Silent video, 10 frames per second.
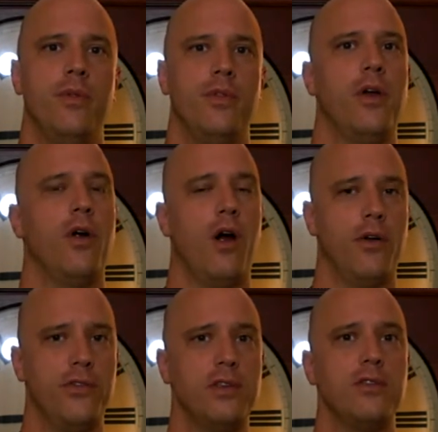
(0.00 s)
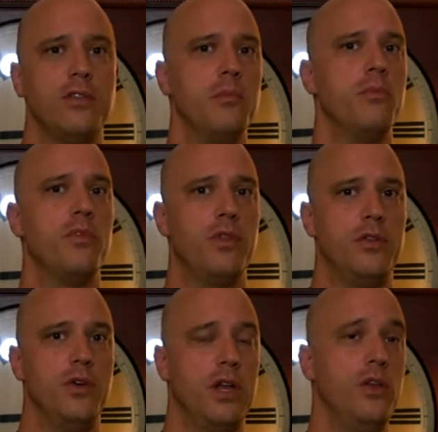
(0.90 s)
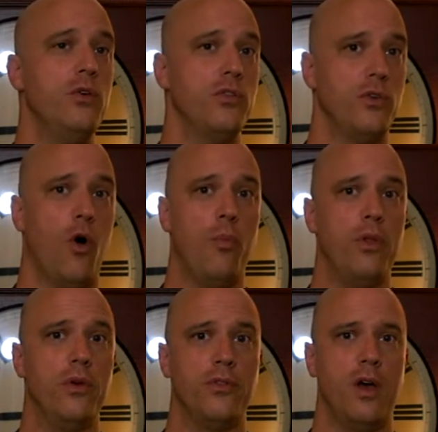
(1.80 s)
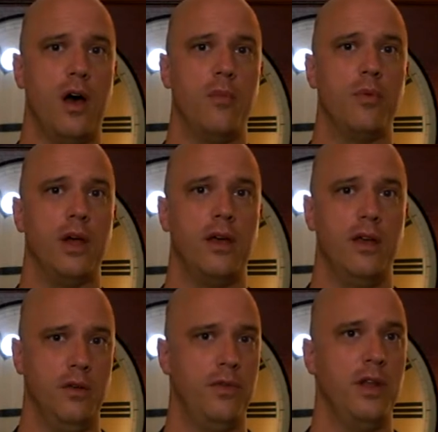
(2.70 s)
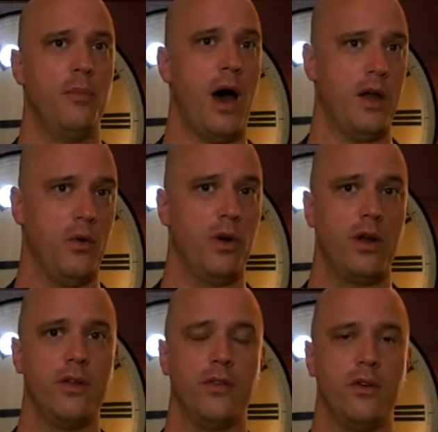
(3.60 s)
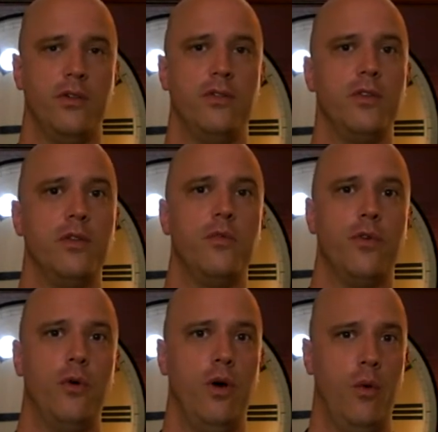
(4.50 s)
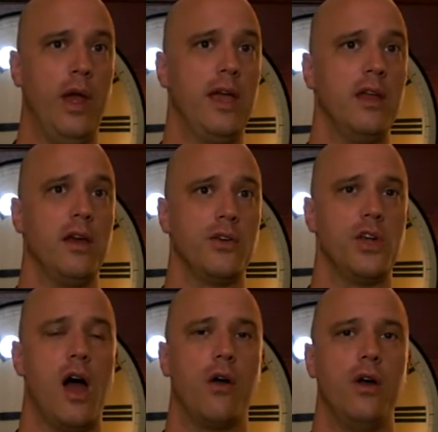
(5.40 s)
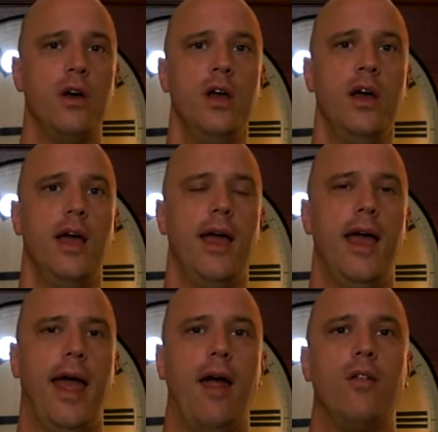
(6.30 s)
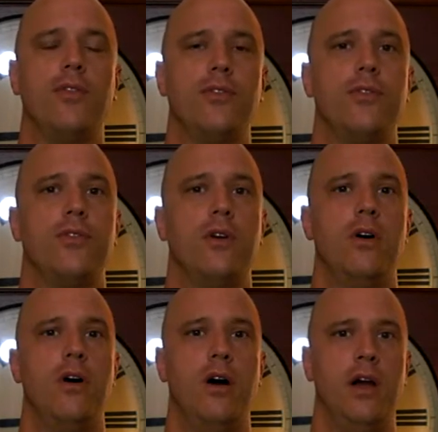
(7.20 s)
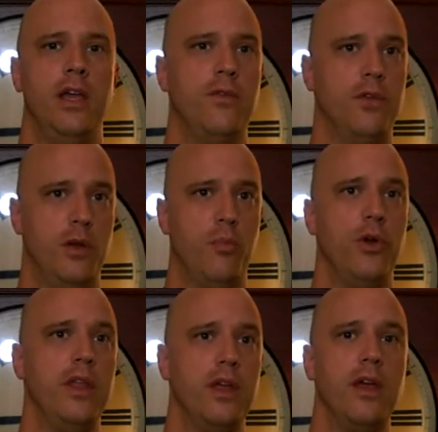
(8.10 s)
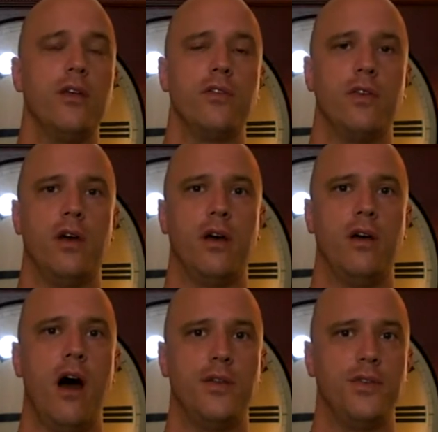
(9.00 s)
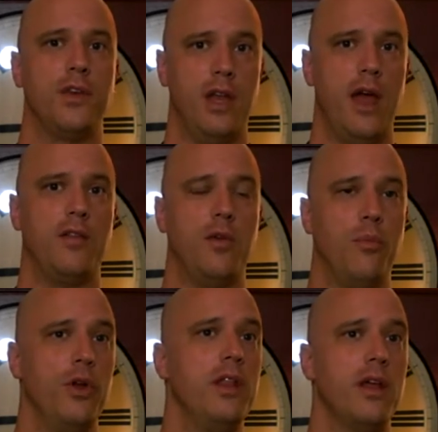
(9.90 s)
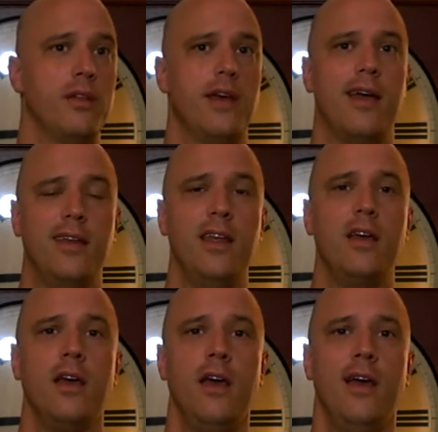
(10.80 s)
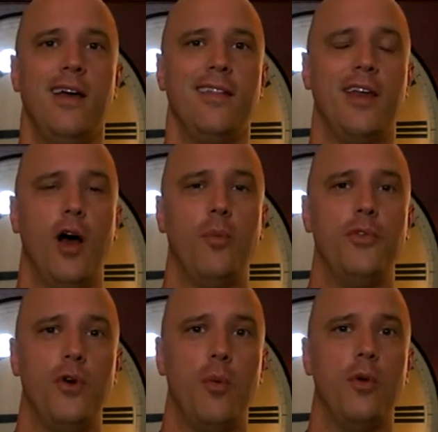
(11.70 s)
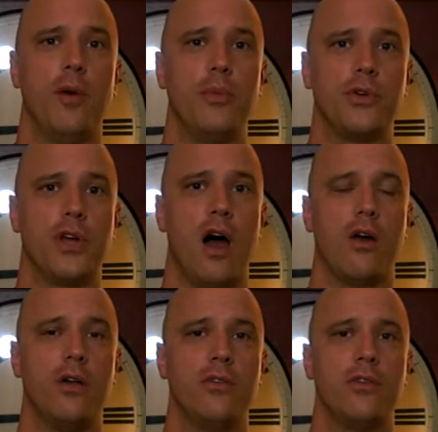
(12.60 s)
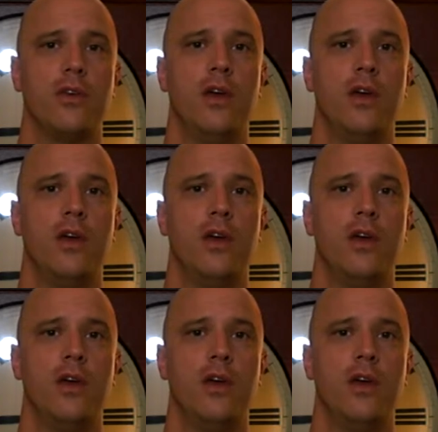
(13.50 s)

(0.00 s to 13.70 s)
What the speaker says: there are systems that you can use to open those up, like infinite body work is a good system for awakening a chakra, and infinite breathing is a conscious connected breathing technique that helps you open up your chakras.